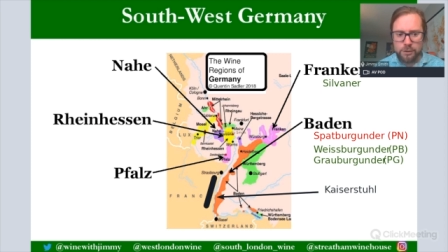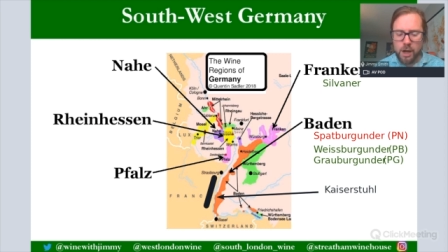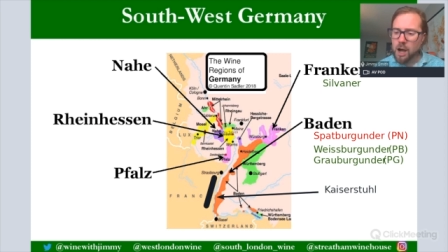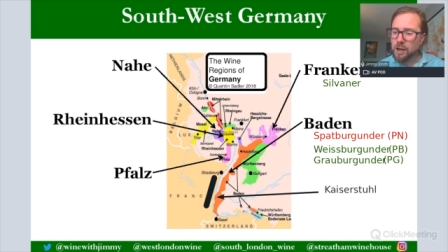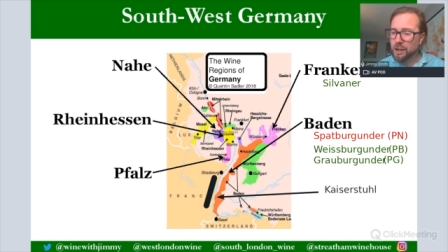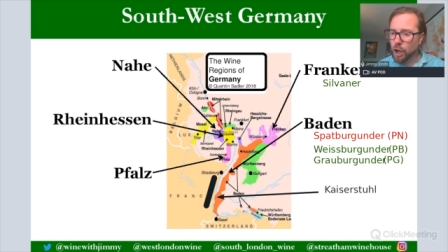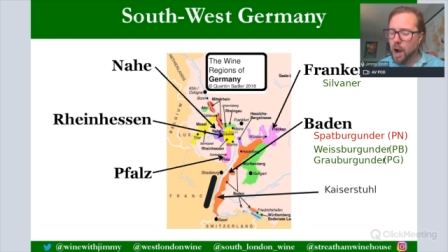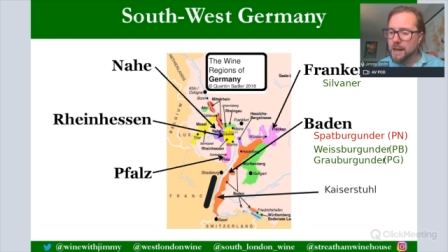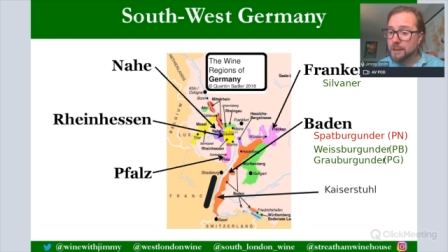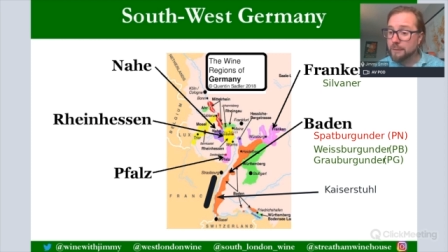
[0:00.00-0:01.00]
Nahe
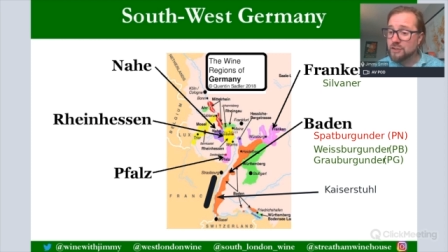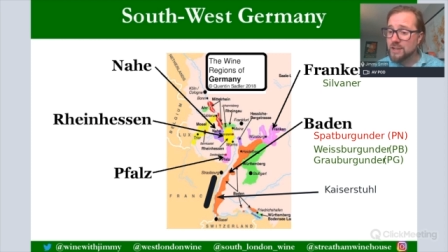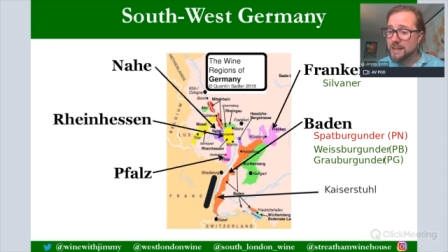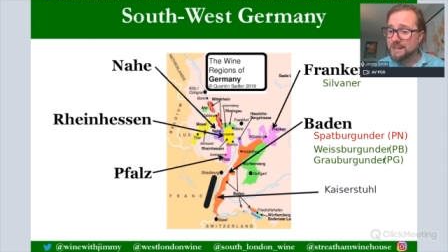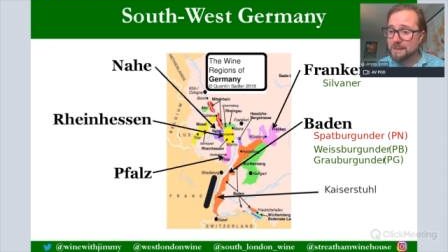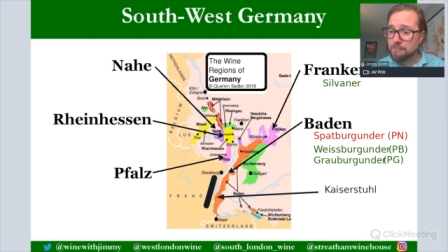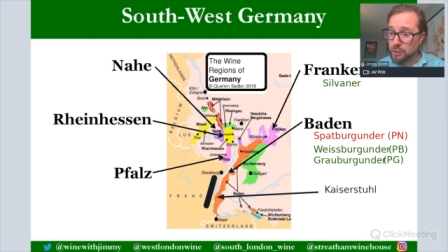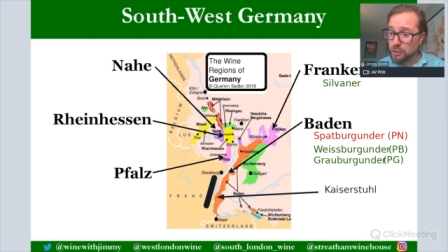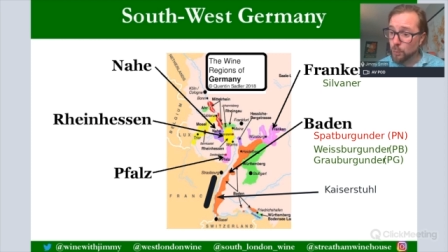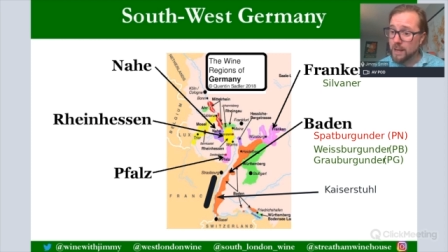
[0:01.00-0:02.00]
kind of sits in
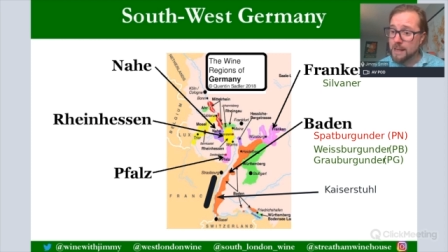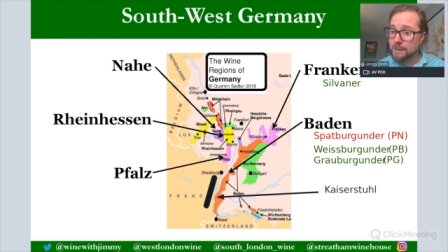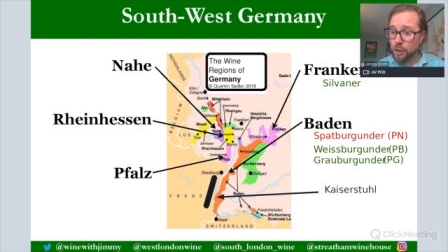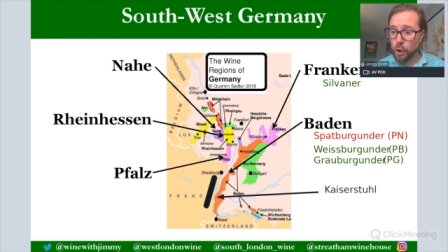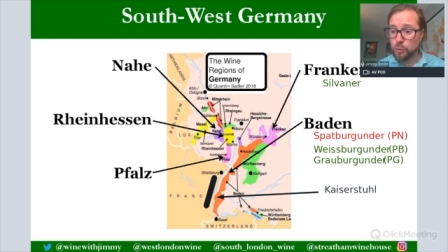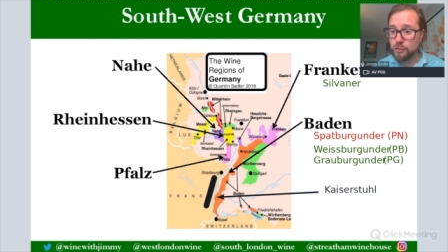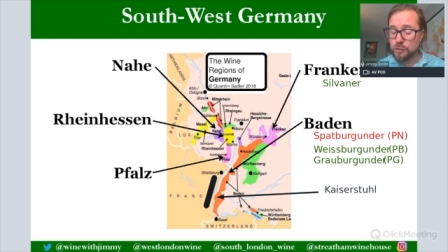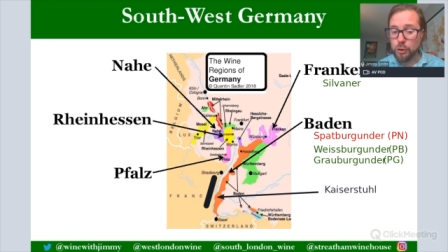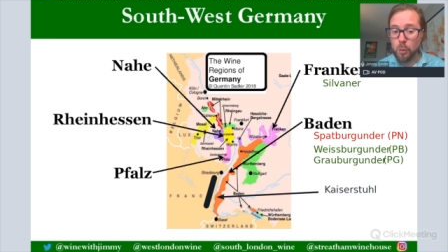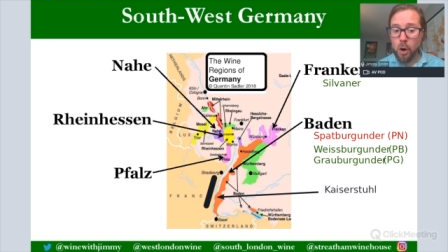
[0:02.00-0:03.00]
between
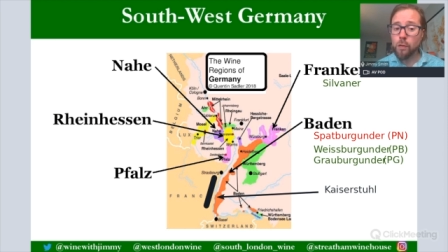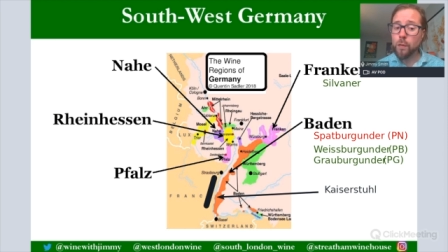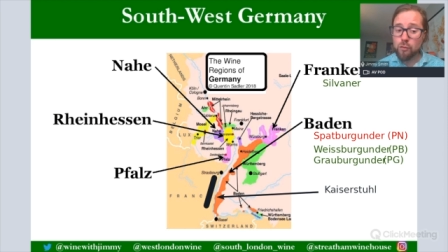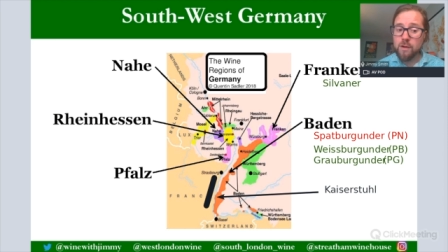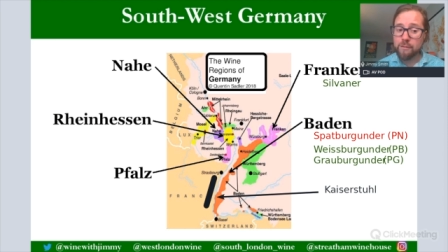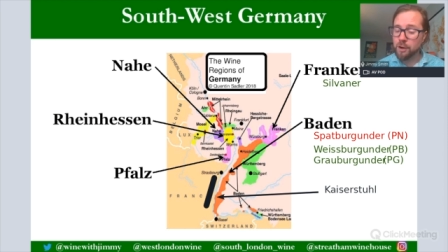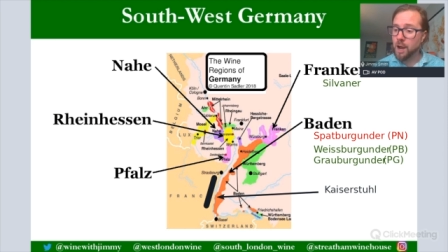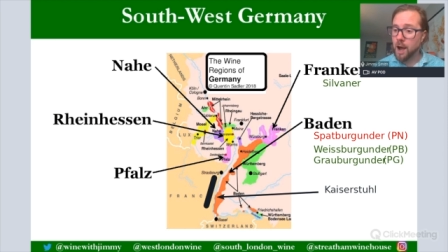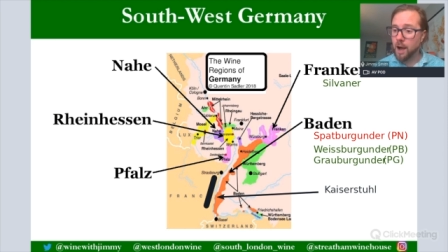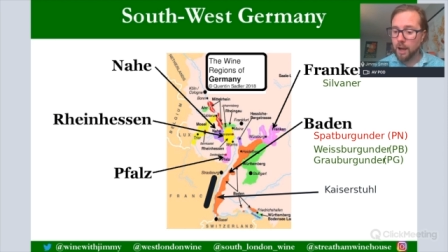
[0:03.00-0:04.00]
those two on the river
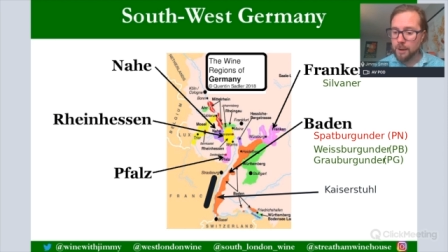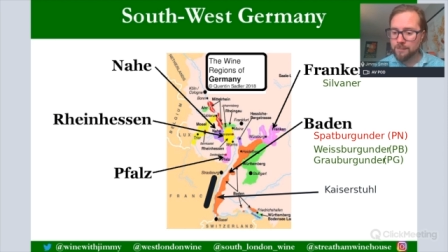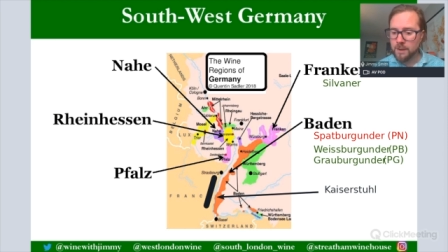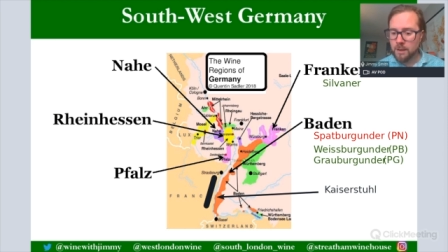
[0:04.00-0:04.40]
Nahe.